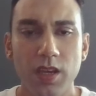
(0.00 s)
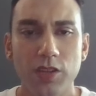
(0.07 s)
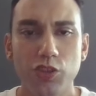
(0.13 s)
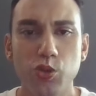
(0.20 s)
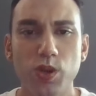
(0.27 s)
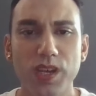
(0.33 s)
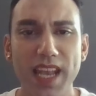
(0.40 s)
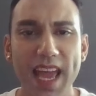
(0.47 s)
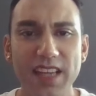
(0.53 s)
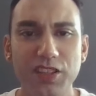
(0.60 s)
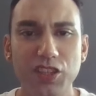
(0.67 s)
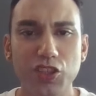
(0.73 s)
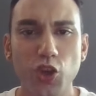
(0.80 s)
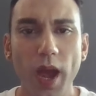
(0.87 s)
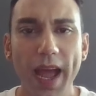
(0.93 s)
to
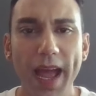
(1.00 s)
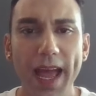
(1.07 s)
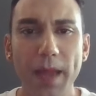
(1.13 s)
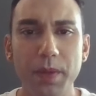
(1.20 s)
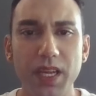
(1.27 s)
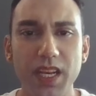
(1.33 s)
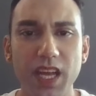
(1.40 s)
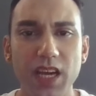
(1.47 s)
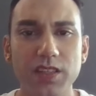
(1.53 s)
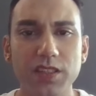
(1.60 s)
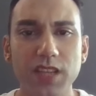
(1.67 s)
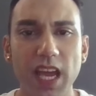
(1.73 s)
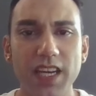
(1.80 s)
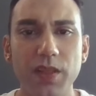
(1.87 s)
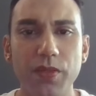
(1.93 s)
lessen your
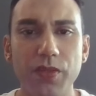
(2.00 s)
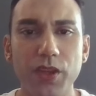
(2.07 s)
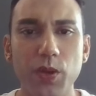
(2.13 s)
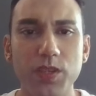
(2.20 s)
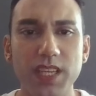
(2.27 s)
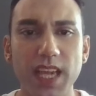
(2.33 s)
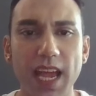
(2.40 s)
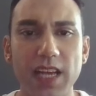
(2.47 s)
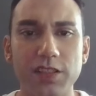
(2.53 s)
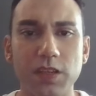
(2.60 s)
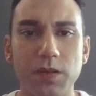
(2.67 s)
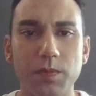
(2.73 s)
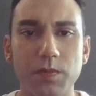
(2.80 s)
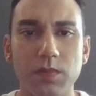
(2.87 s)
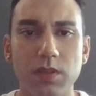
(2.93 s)
happiness and
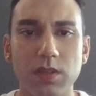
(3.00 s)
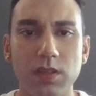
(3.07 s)
enthusiasm,